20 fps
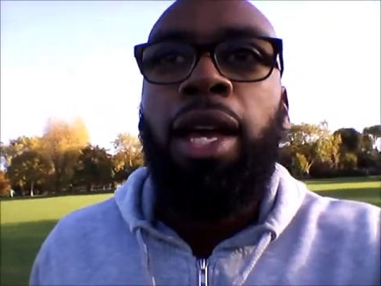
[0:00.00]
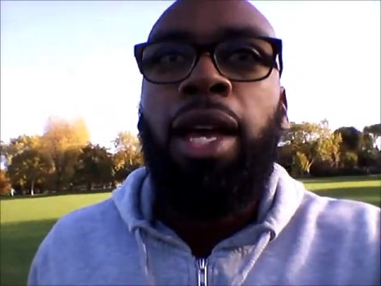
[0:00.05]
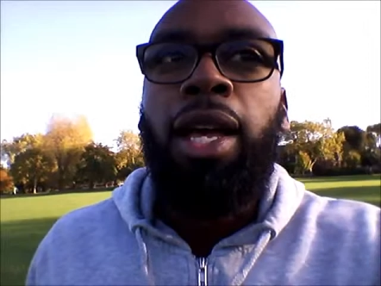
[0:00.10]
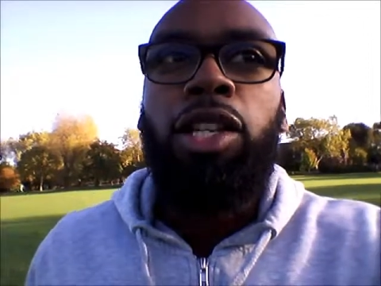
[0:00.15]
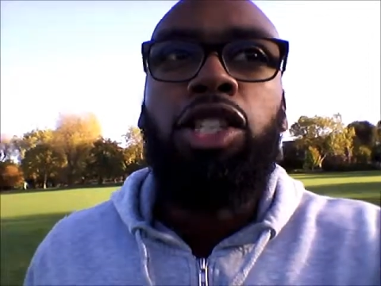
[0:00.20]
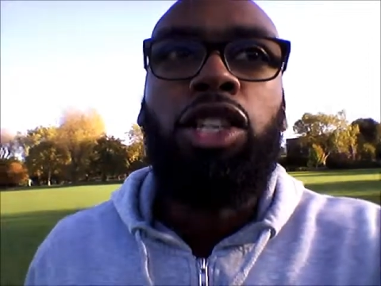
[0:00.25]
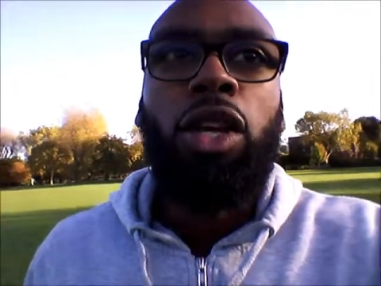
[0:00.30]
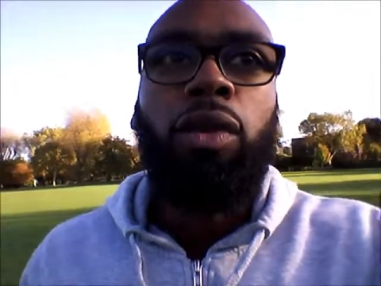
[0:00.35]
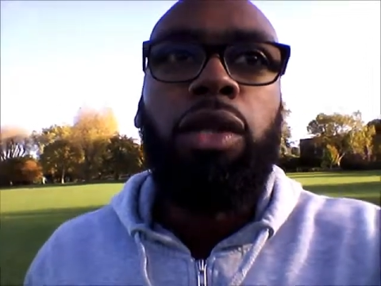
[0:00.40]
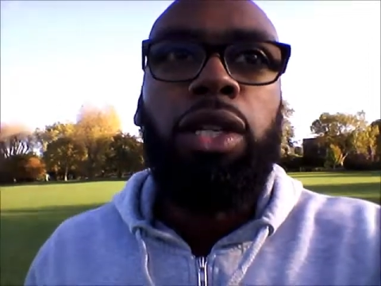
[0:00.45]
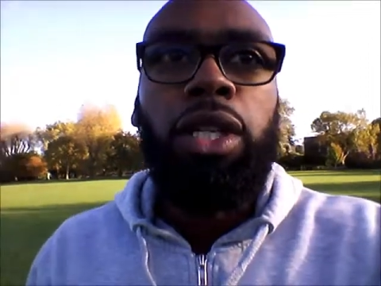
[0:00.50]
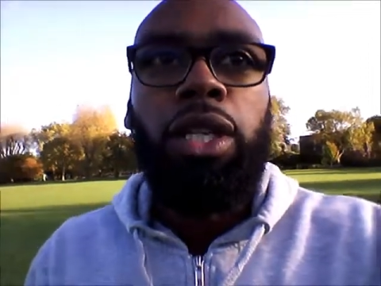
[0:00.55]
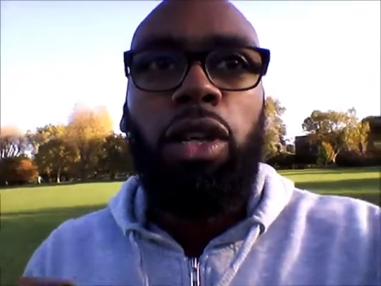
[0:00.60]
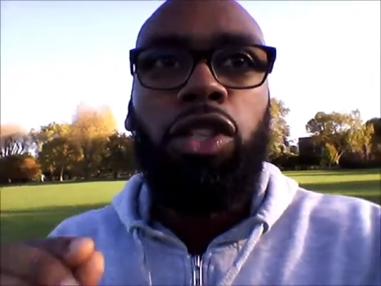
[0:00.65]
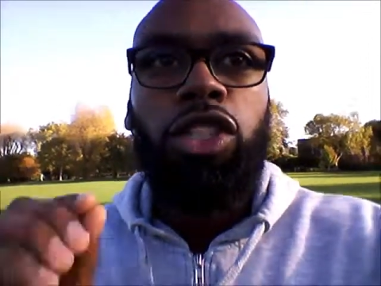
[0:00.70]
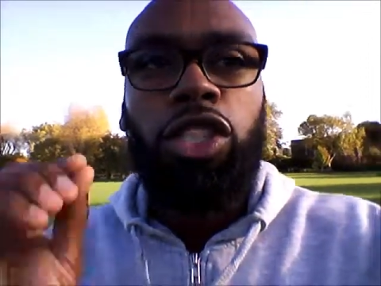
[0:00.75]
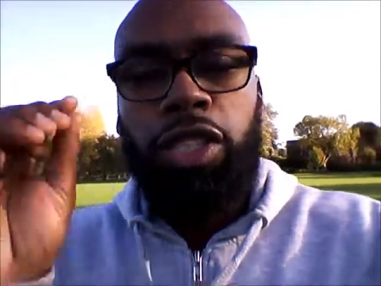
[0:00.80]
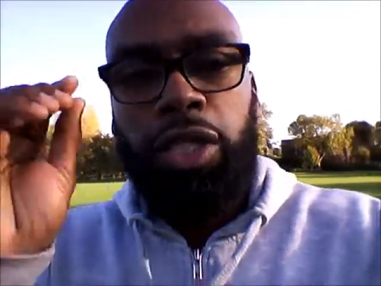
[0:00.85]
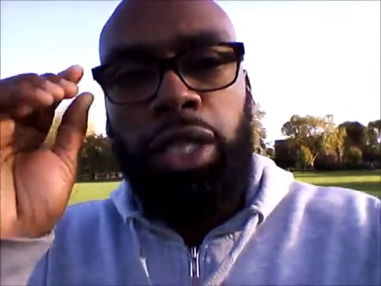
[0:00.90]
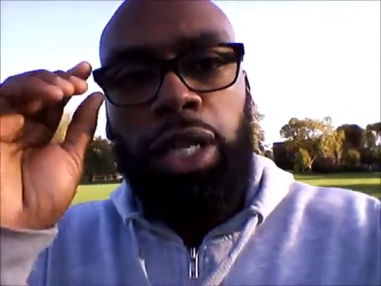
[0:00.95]
So, you know,
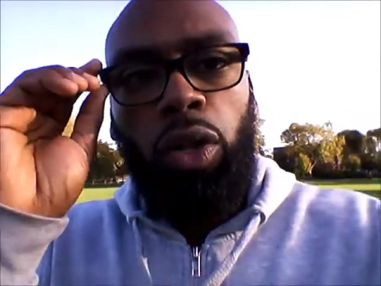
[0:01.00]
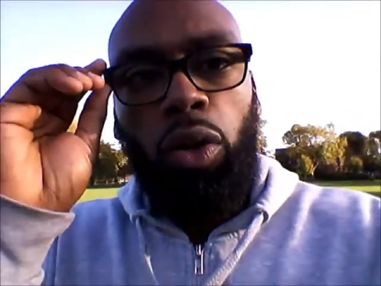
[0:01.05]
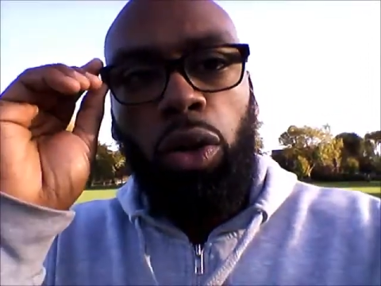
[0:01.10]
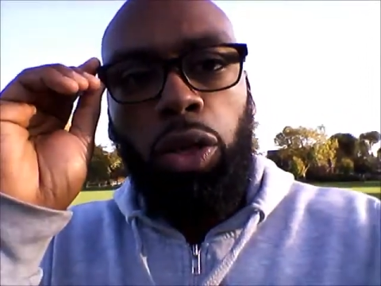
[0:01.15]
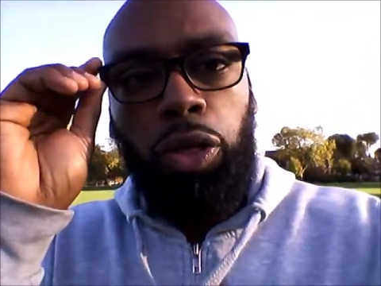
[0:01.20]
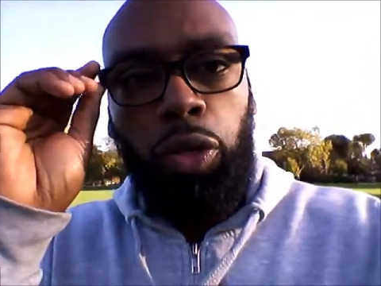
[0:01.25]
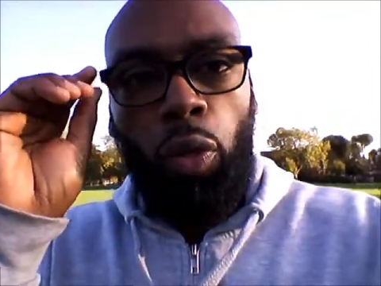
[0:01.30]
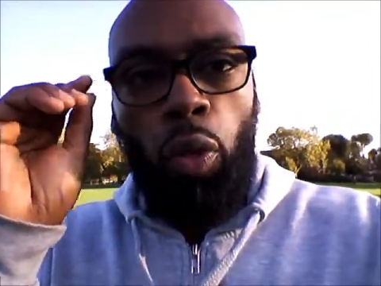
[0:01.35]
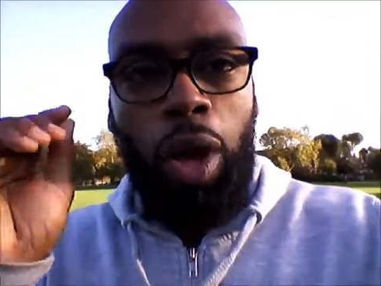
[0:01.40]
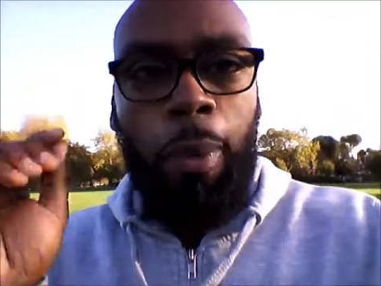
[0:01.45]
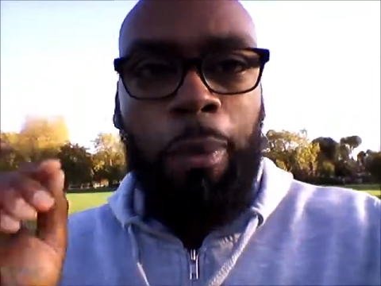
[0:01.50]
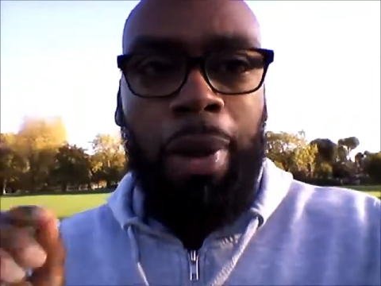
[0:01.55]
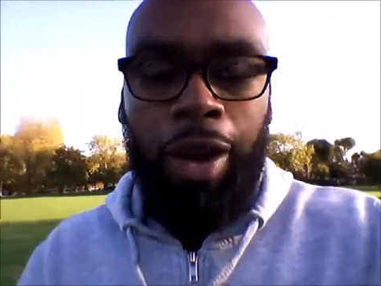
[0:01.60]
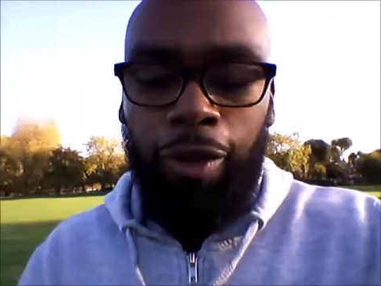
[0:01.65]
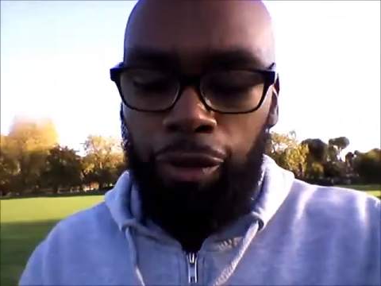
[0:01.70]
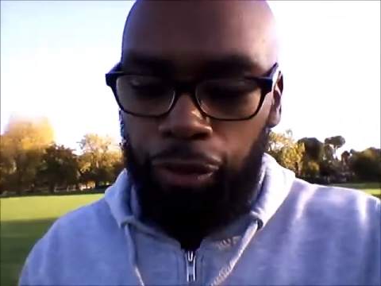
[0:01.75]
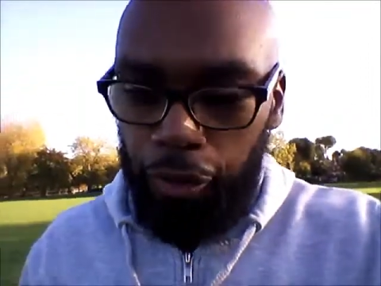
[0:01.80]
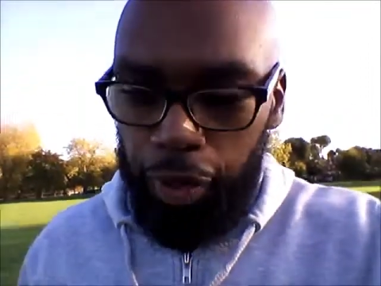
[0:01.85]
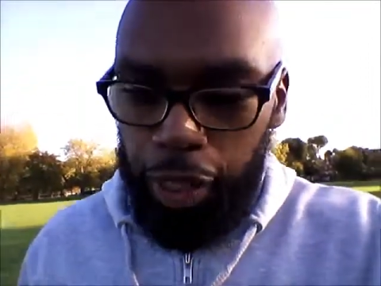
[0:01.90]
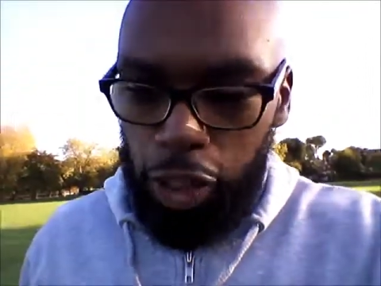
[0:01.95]
just a little thought about
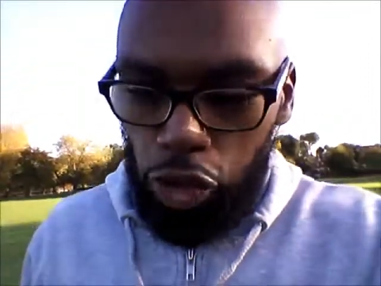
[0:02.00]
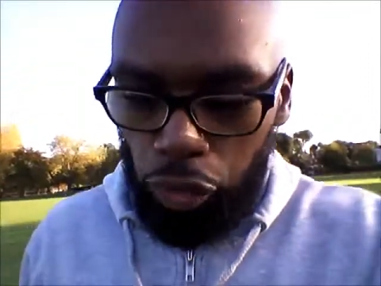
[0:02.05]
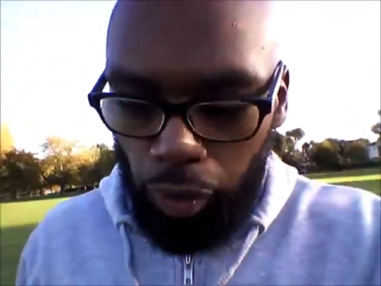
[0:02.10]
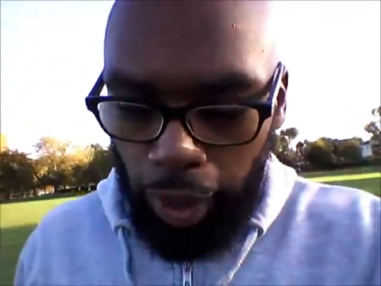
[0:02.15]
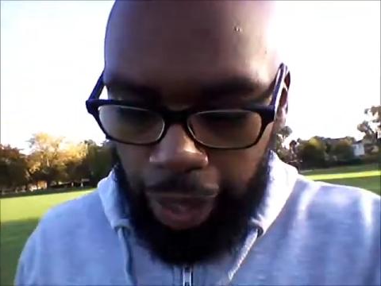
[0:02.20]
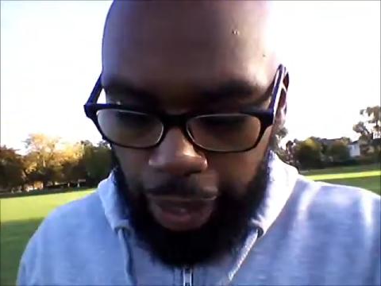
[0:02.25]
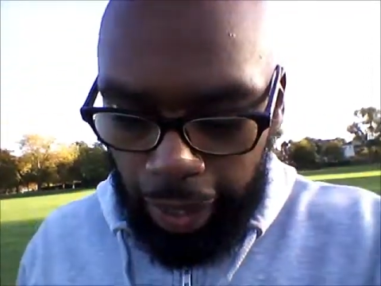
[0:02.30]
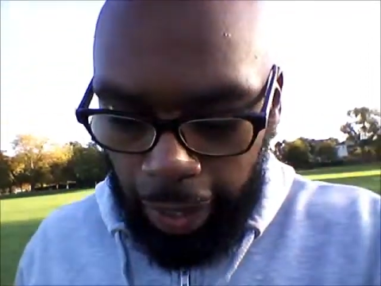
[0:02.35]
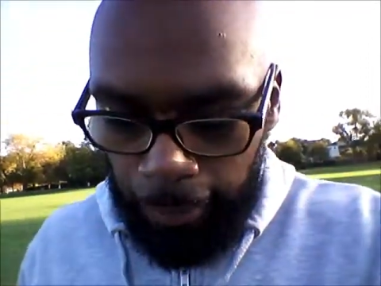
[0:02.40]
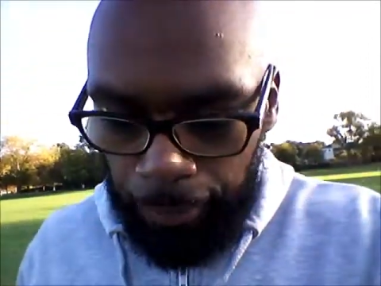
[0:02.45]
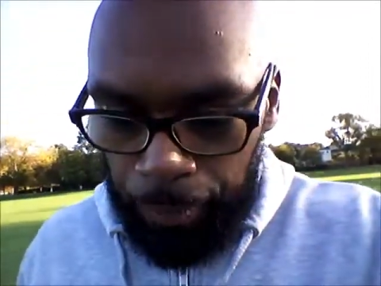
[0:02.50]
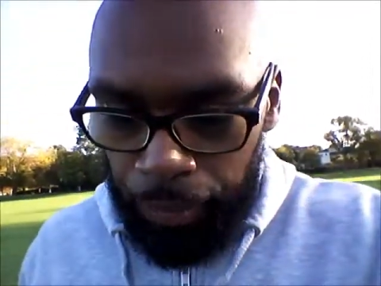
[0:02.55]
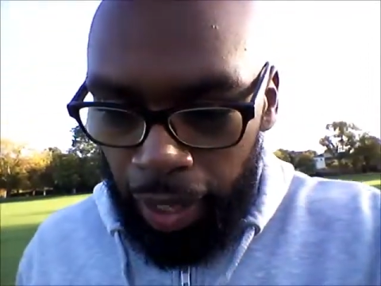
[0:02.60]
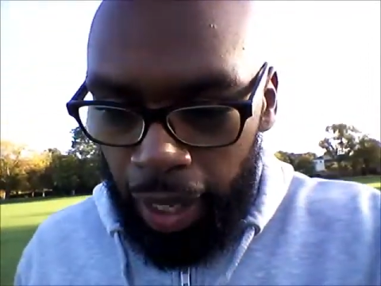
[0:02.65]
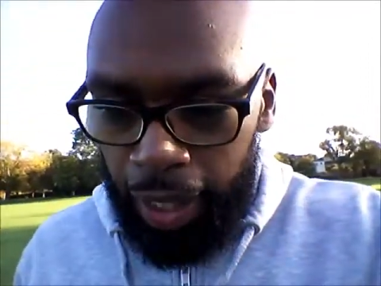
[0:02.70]
free training.